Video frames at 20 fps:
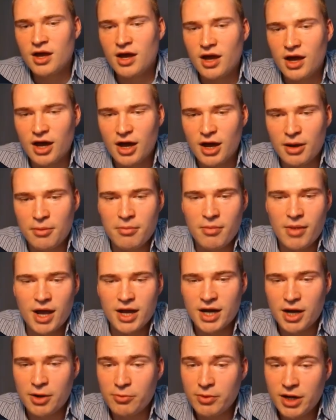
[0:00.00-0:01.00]
And
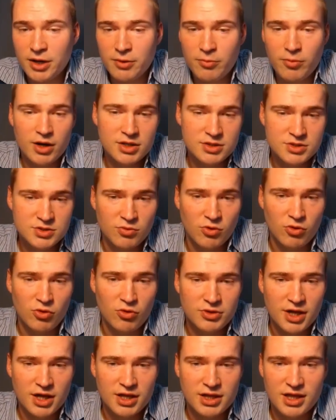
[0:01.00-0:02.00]
I really wanted to
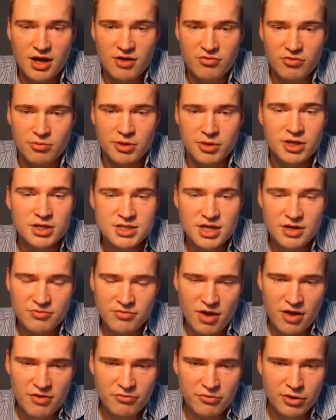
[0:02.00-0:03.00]
hold that level because
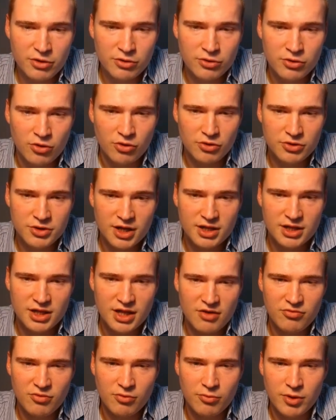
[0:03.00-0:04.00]
if we could hold that
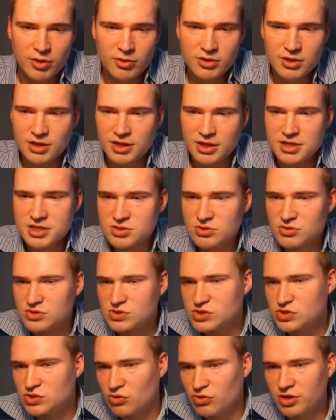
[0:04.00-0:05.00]
level, we could at least
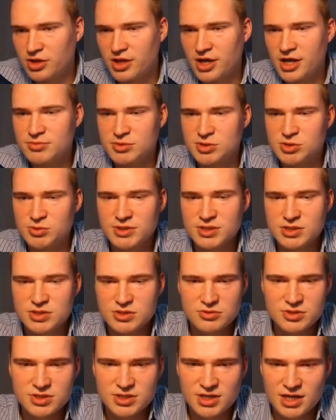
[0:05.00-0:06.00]
consolidate between
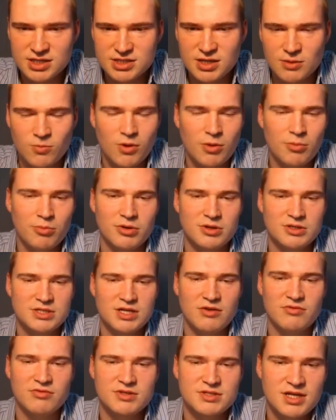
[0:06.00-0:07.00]
2 cents and
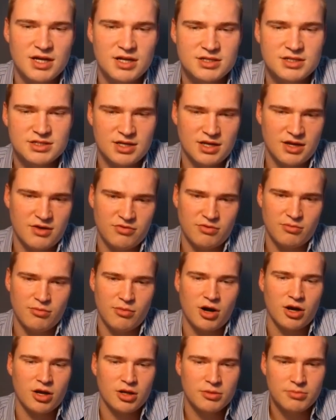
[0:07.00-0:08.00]
1.7 cents if the
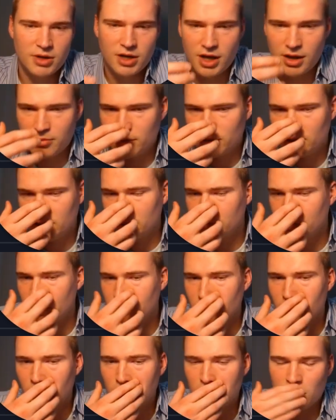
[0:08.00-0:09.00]
market became a little bit
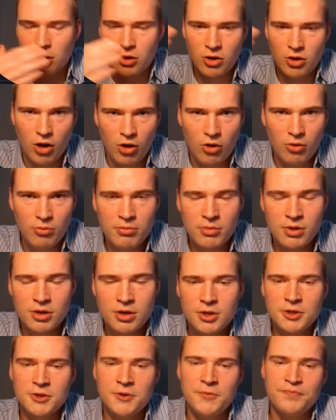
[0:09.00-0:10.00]
more calm.
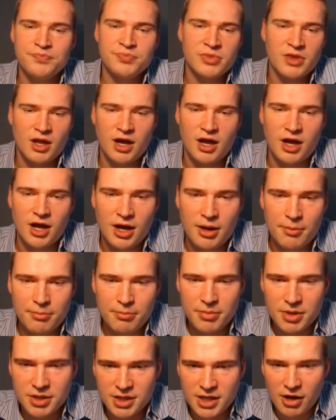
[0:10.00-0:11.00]

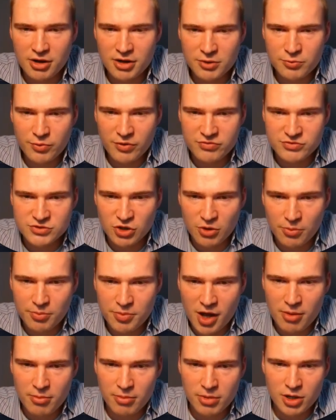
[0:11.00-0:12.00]
But now that we've dropped
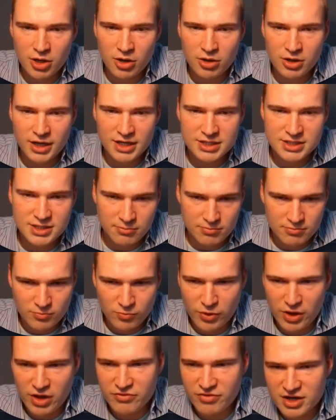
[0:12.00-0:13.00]
down below that, and
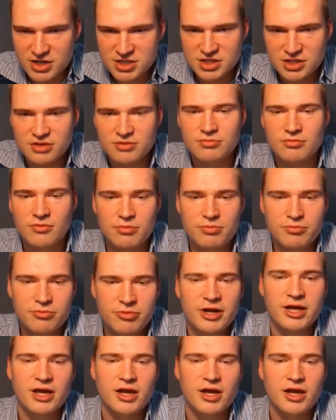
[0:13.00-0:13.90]
we have actually pretty